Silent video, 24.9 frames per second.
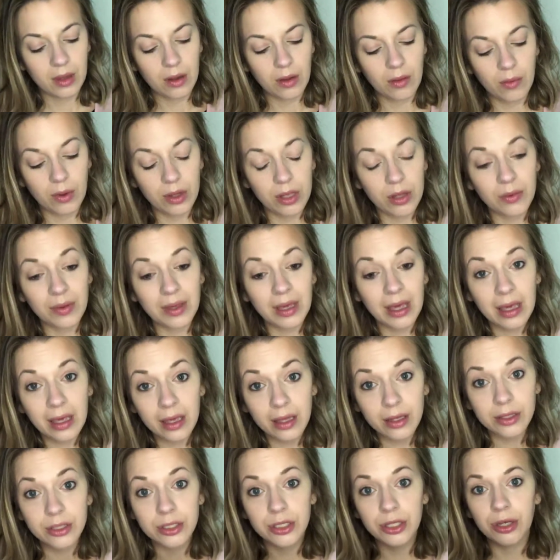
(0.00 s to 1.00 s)
What you
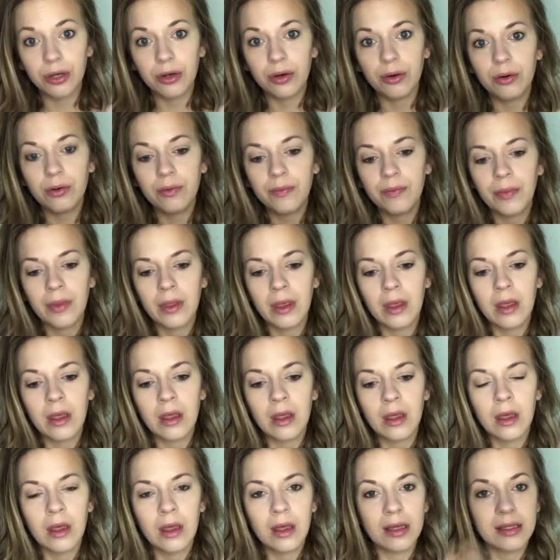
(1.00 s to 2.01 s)
can do,
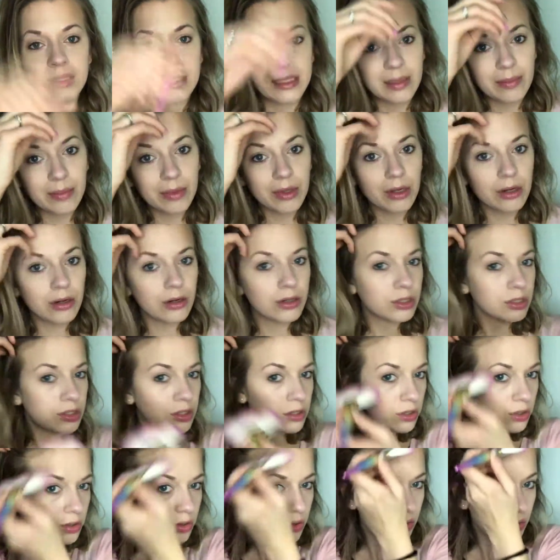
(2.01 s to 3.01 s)
similar
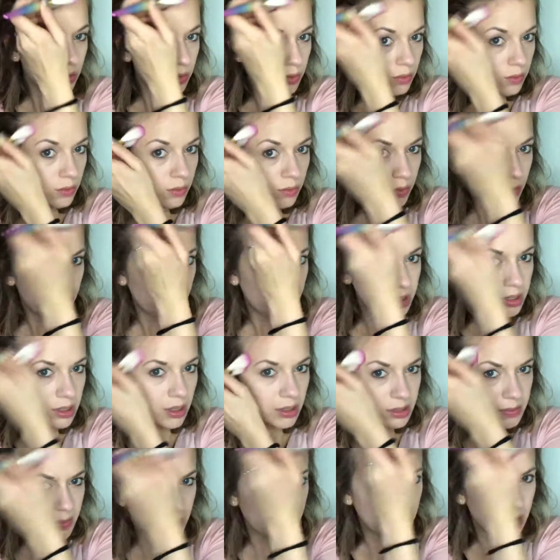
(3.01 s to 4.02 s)
to what we
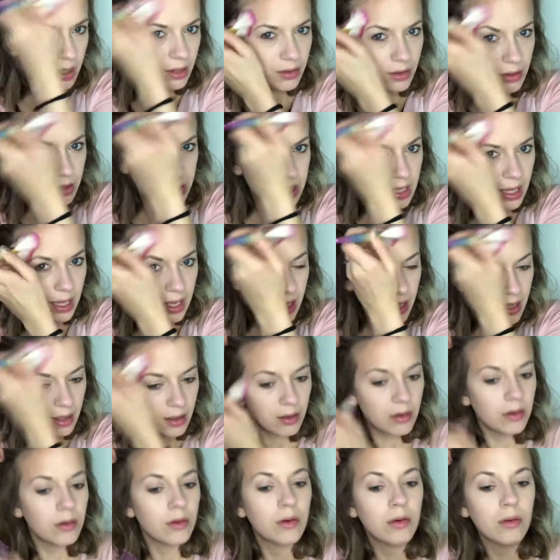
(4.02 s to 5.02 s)
talked about the other day
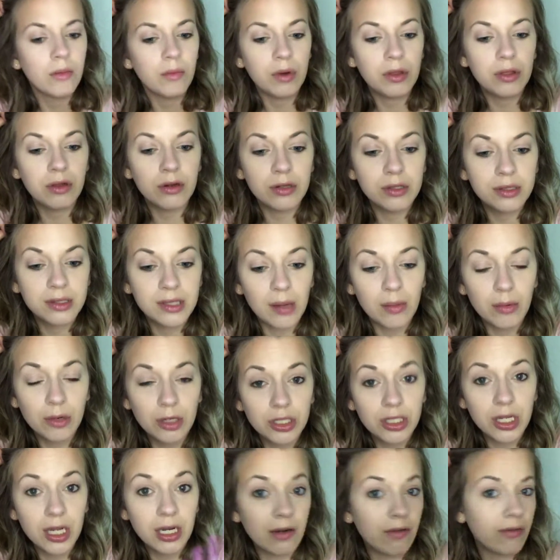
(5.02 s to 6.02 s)
with your summer
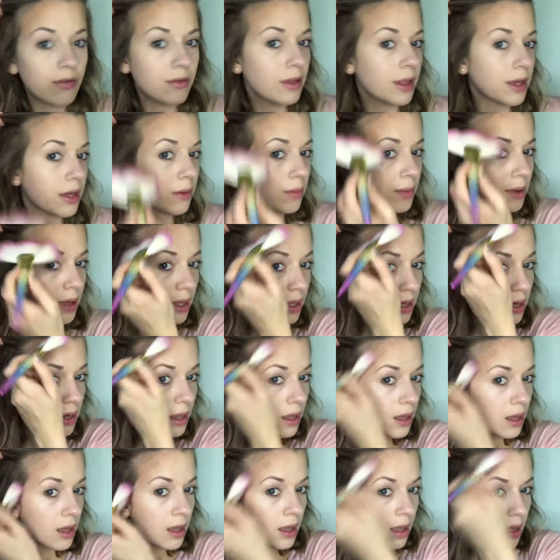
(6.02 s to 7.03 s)
shade of liquid,
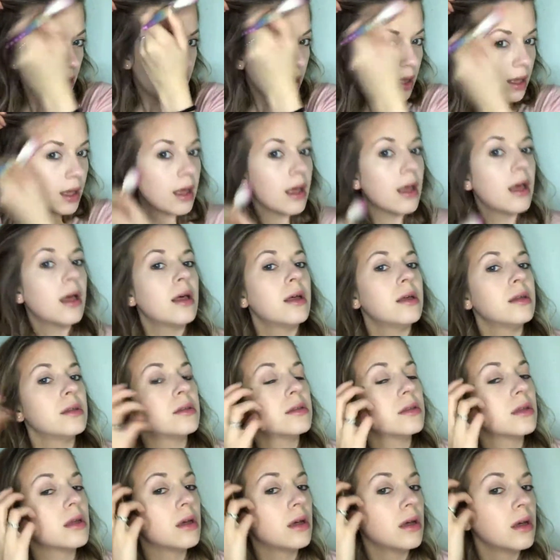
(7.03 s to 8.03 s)

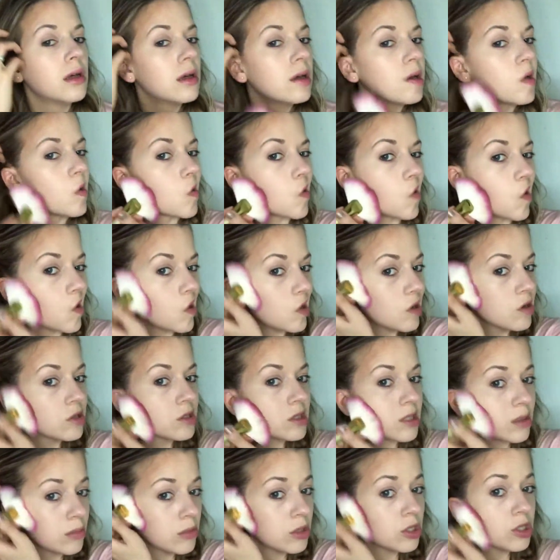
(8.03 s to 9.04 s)
is get your
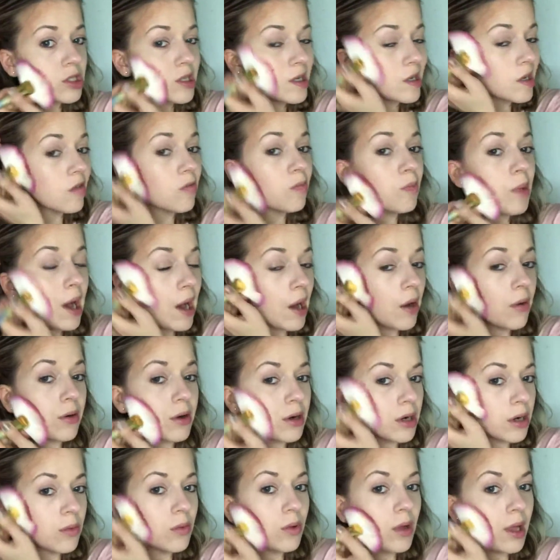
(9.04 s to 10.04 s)
summer shade of
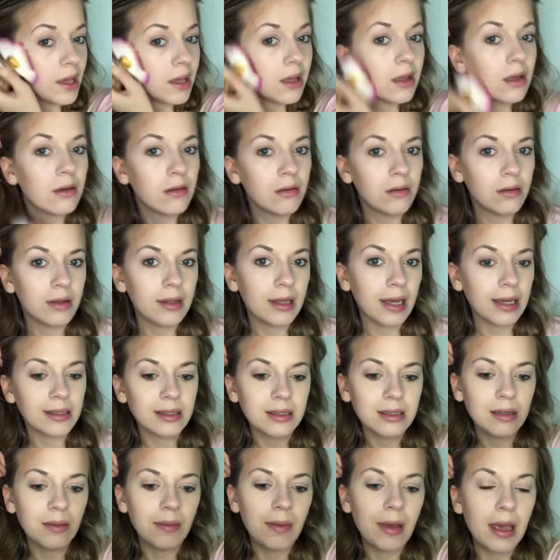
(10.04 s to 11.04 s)
powder, like
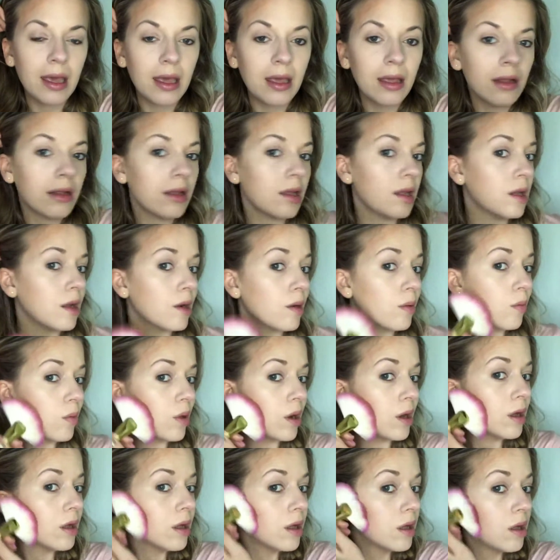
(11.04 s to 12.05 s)
guesstimate, you know,
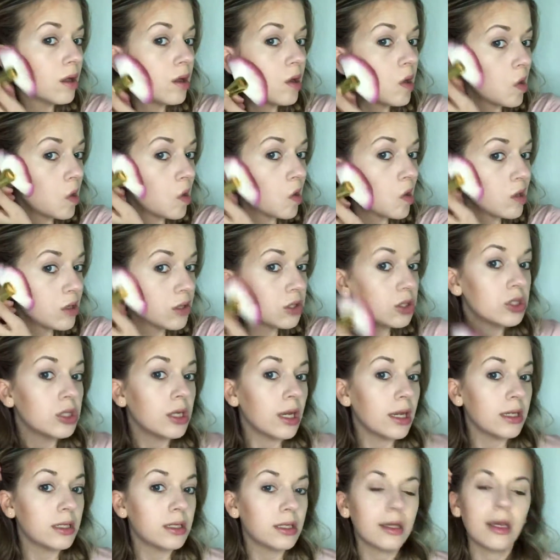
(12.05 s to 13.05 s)
what
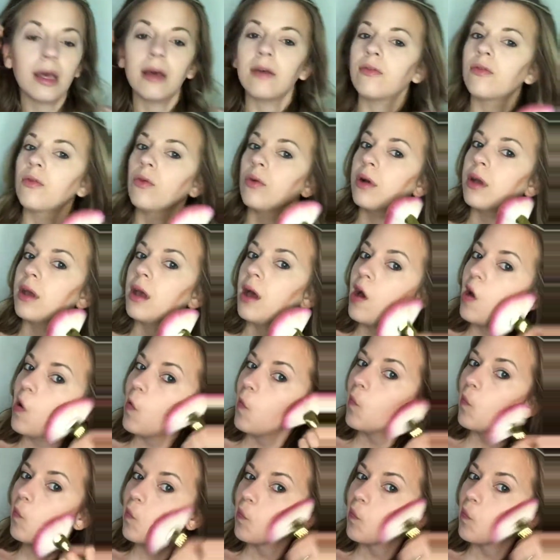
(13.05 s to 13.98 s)
shade to get for you.